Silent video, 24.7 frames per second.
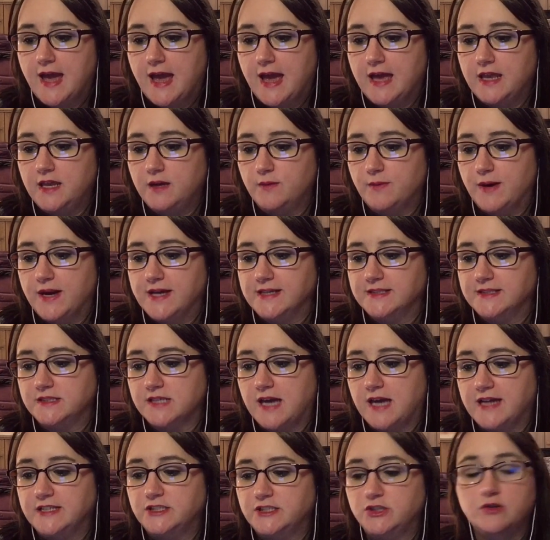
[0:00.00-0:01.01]
Anyways,
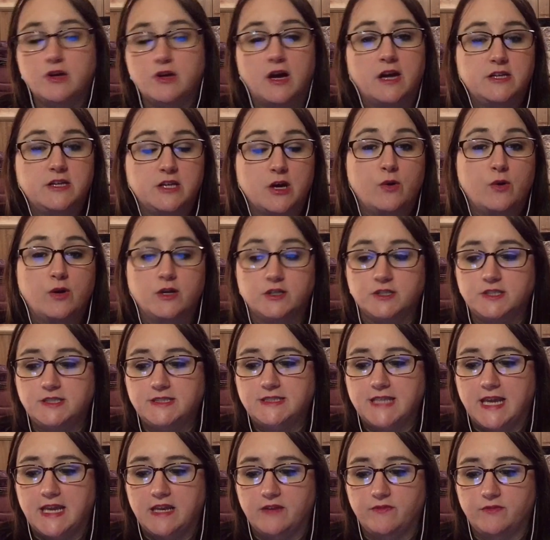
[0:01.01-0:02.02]
I do not know her
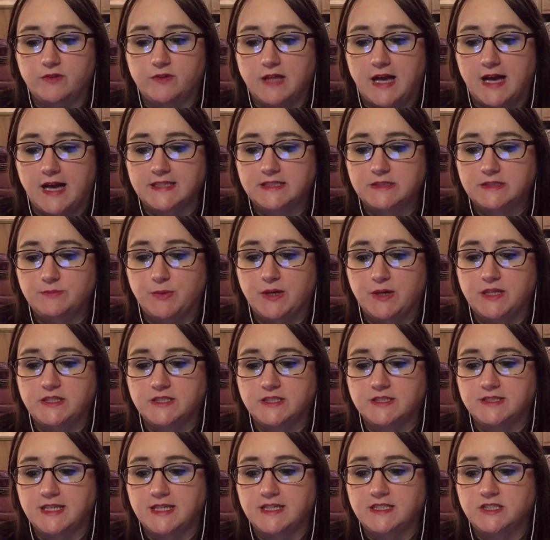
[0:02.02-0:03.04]
state of class, but
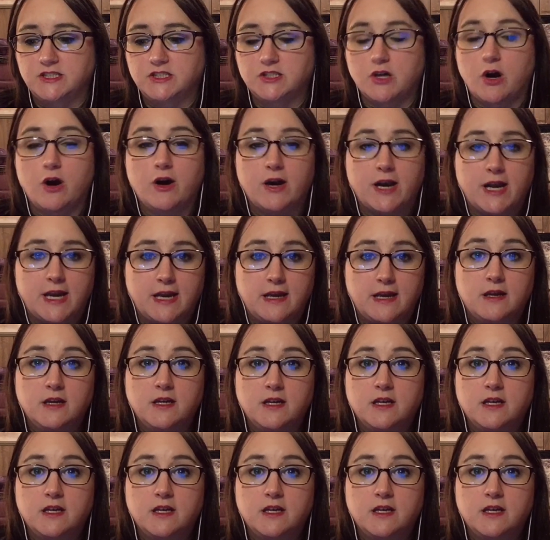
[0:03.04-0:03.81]
to say sorry,